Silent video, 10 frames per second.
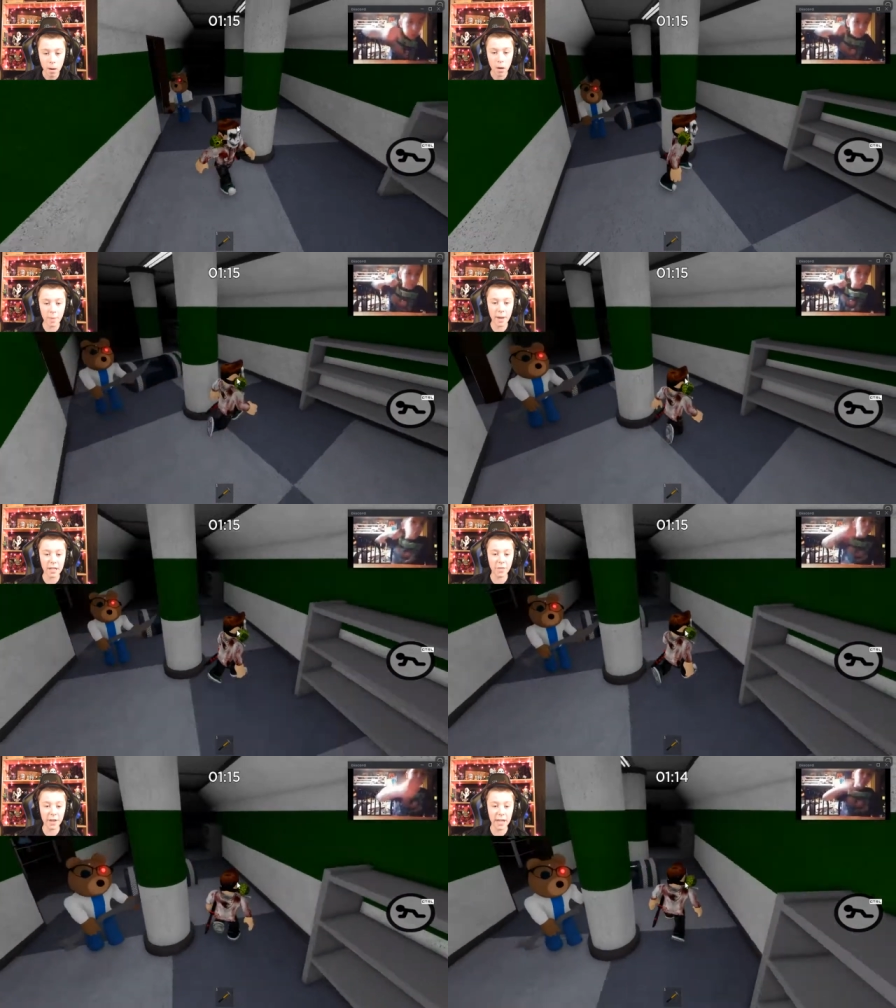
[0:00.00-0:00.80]
Imagine
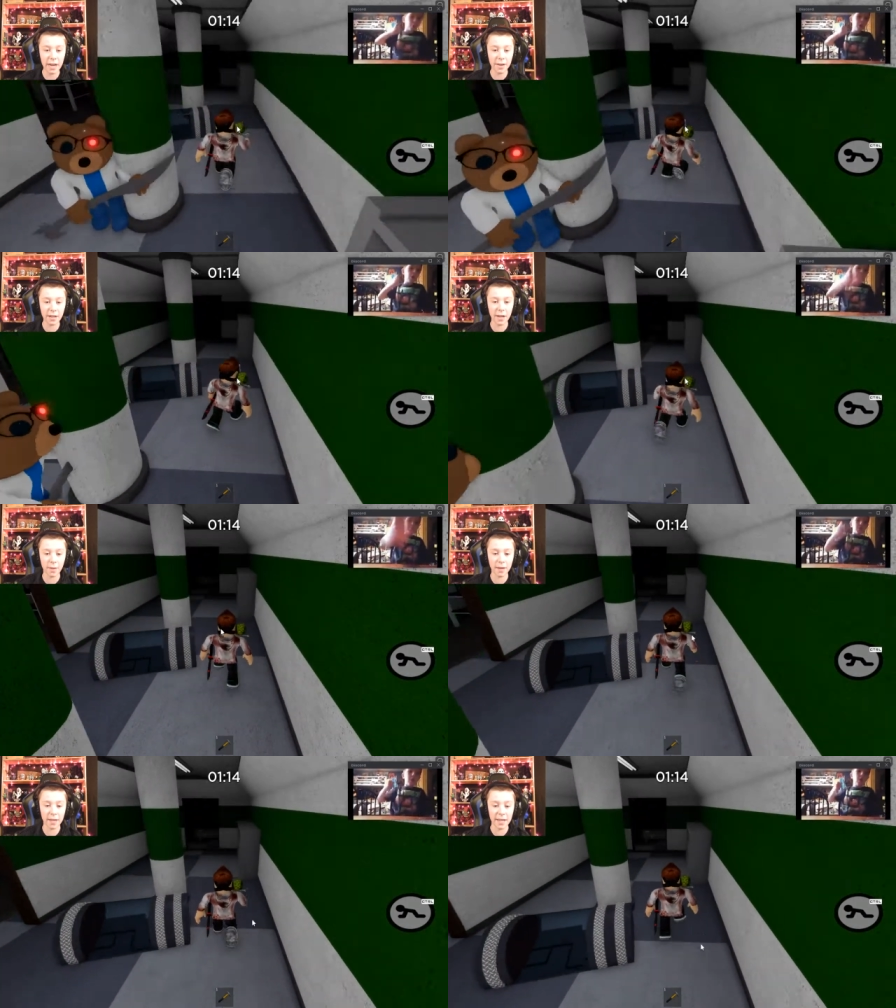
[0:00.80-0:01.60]
if I died right there
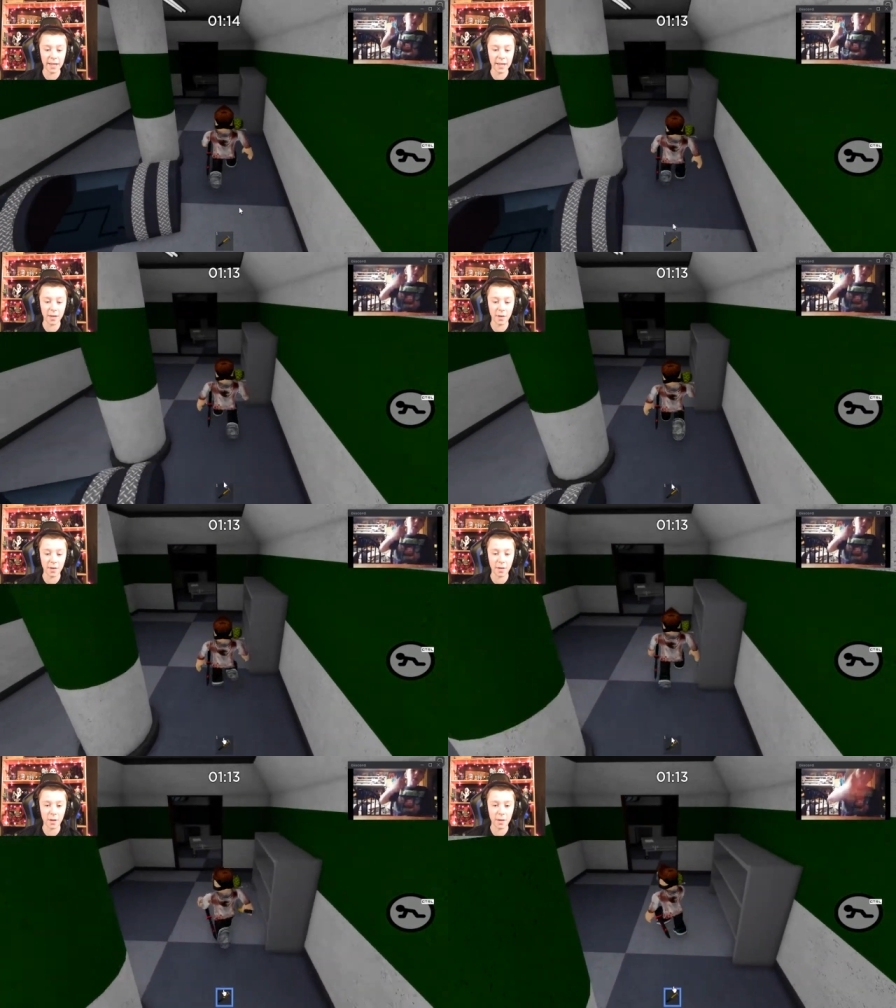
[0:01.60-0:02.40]
because I didn't know he
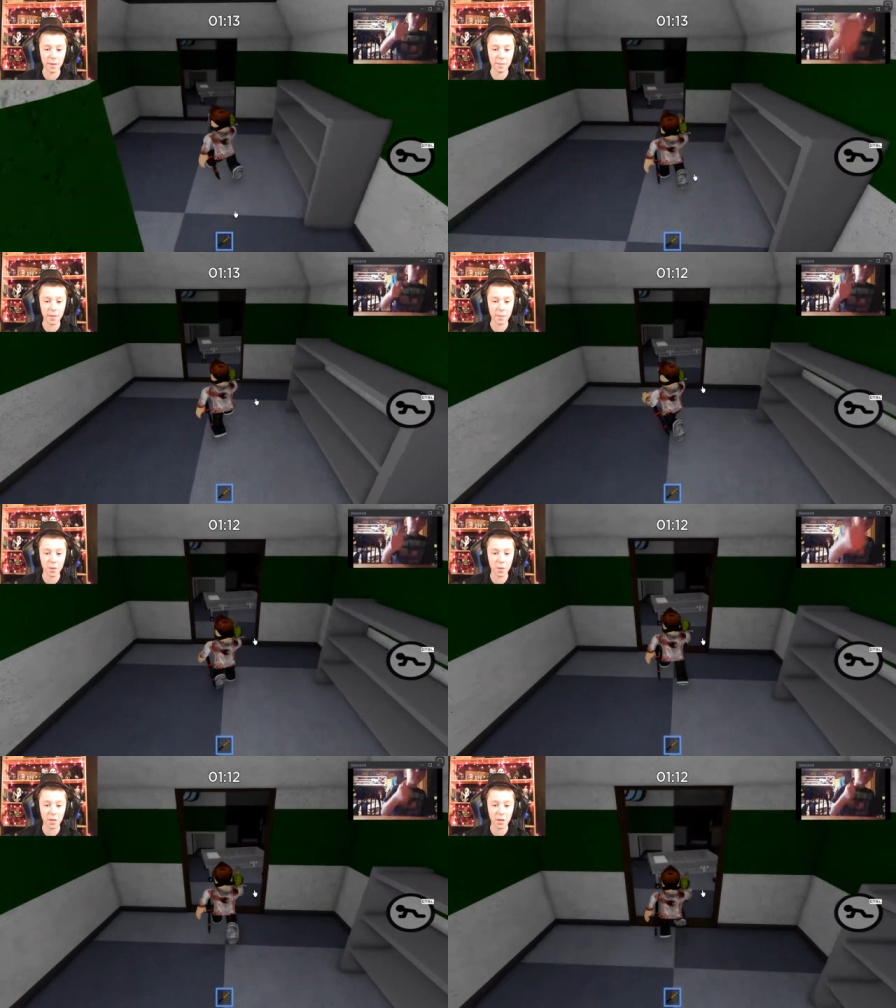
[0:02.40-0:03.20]
could go be in,
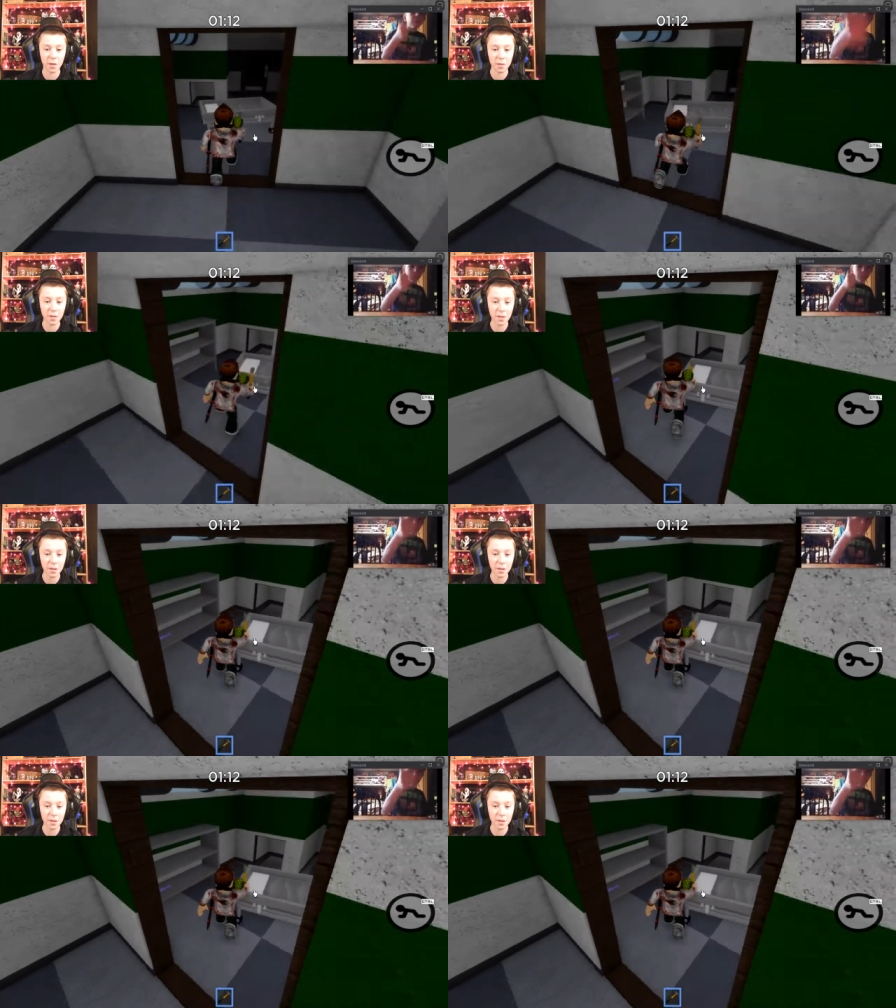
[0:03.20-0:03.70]
between those.